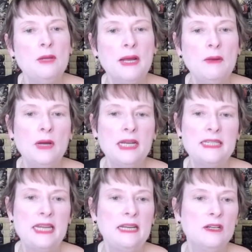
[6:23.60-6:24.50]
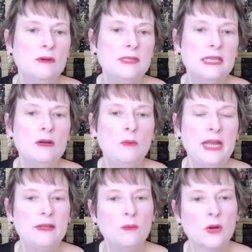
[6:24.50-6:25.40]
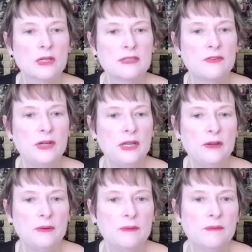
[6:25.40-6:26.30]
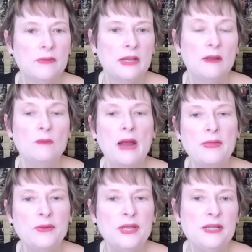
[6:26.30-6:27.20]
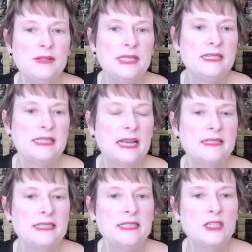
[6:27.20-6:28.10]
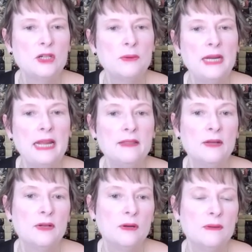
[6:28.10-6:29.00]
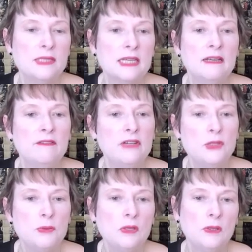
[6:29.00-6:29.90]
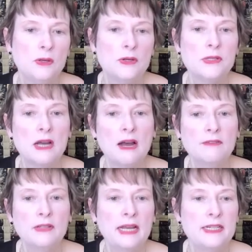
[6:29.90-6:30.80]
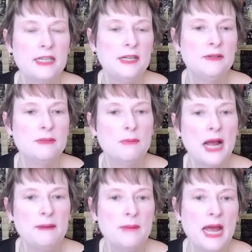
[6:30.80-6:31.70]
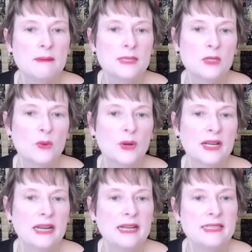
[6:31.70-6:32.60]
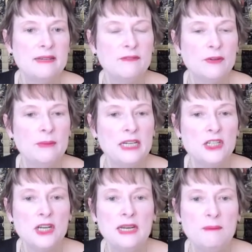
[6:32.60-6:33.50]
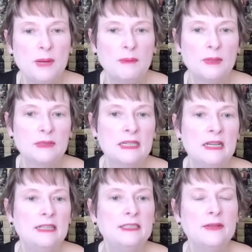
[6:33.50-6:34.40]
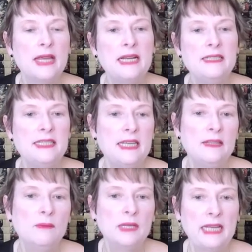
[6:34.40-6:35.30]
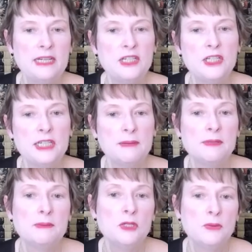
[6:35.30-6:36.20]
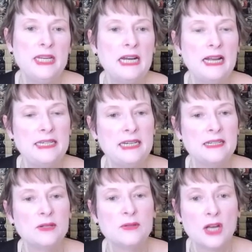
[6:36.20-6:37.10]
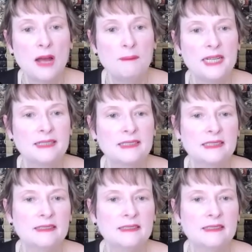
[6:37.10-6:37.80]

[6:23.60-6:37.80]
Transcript: might want to take notes in a way that works for you. Rather than using sentences to create their notes, visual learners often like to use mind maps to organize information in bubbles so they can see the relationships between ideas or topics.